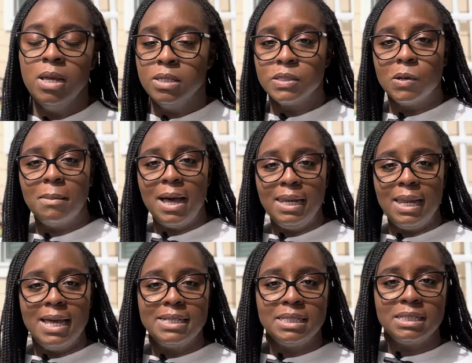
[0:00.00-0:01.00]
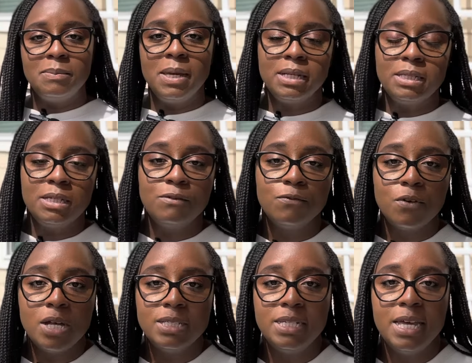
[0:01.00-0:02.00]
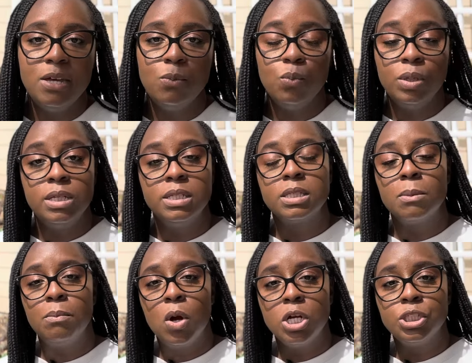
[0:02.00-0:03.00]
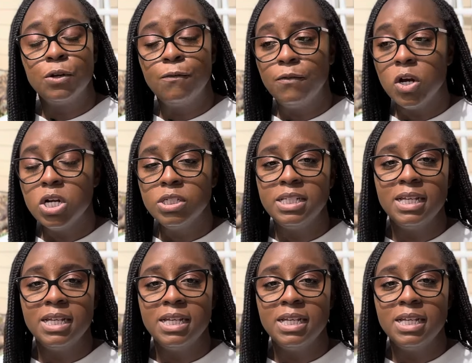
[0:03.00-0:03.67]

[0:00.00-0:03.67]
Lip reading: So my last expected frost date was March 1st,